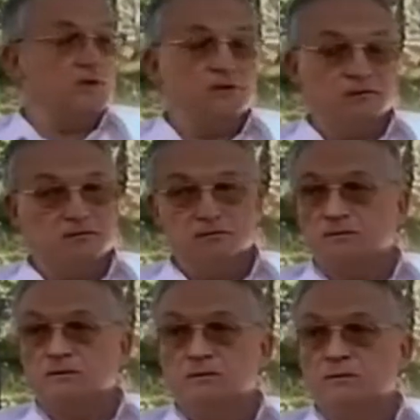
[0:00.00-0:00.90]
No,
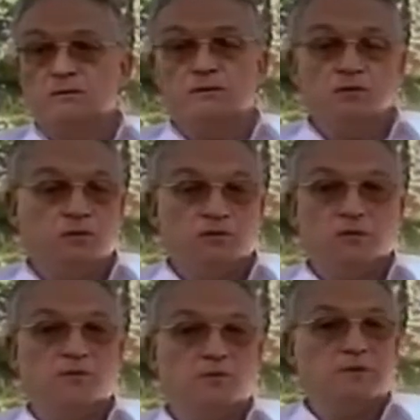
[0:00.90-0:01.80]
no, no,
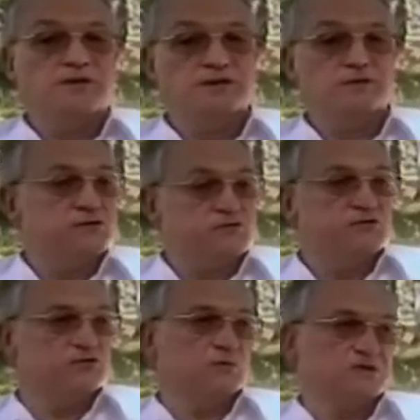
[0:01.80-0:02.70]
not at all.
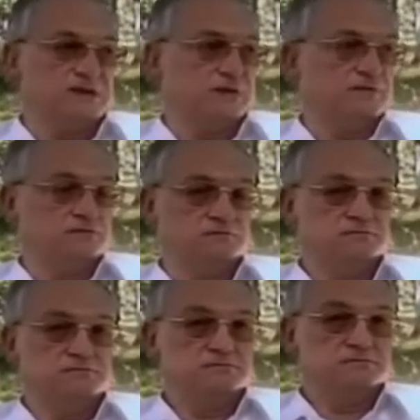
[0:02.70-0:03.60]

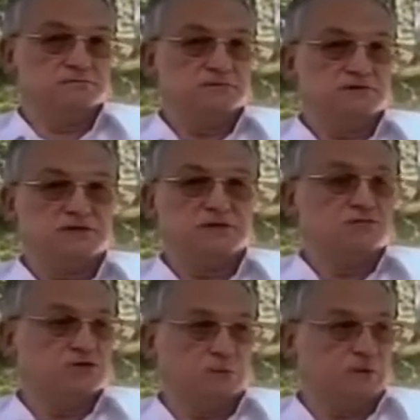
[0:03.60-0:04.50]
Strictly
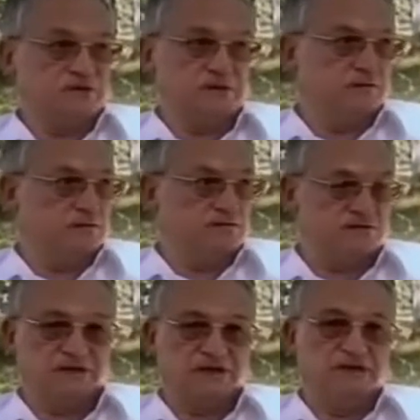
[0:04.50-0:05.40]
speaking, it's not our
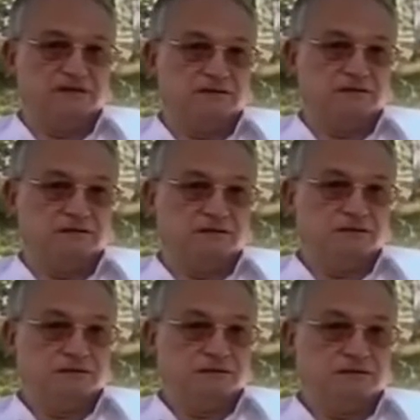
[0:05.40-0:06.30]
past.
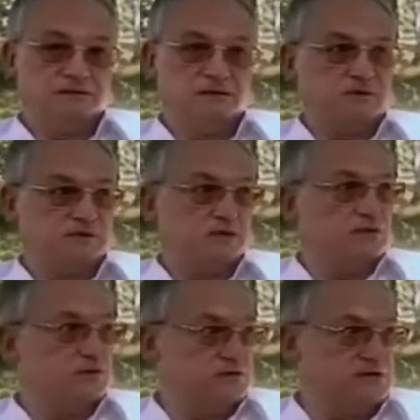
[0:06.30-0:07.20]
It's the past of
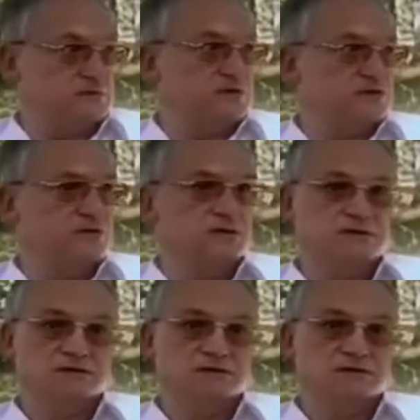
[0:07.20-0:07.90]
other people.